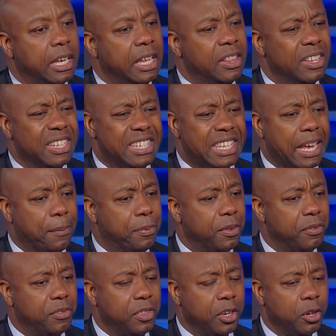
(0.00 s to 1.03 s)
in the
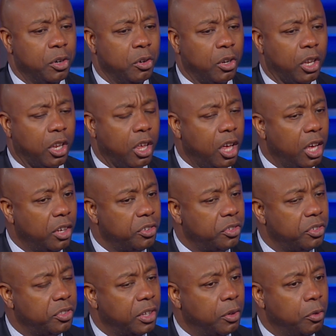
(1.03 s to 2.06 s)
depth of their
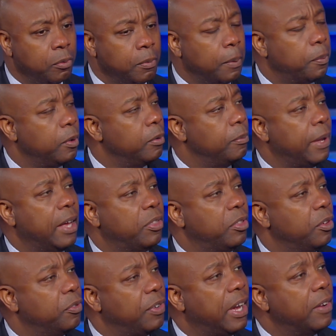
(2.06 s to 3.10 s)
loss, they remembered
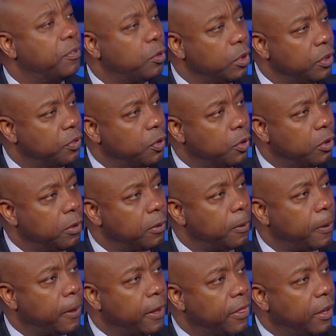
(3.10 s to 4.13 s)
Matthew 5:44.
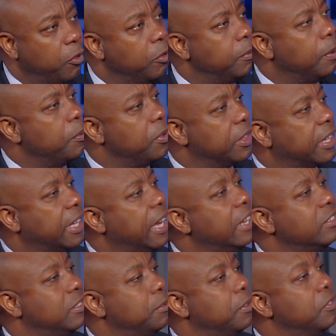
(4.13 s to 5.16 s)
They remembered the
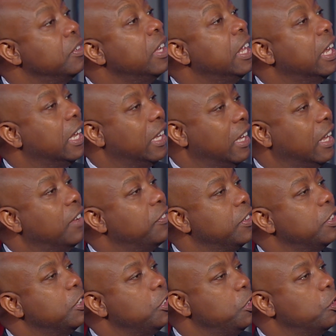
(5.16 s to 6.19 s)
concept of
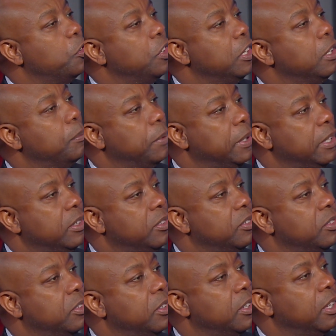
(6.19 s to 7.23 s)
loving your
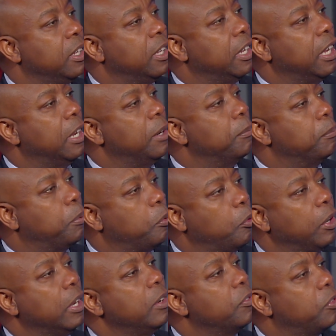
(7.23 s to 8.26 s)
enemies hmm. and
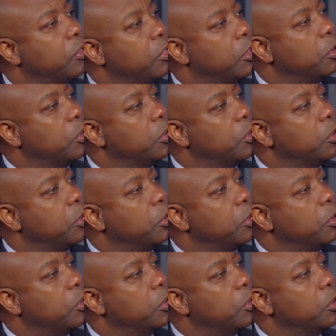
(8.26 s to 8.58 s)
praying for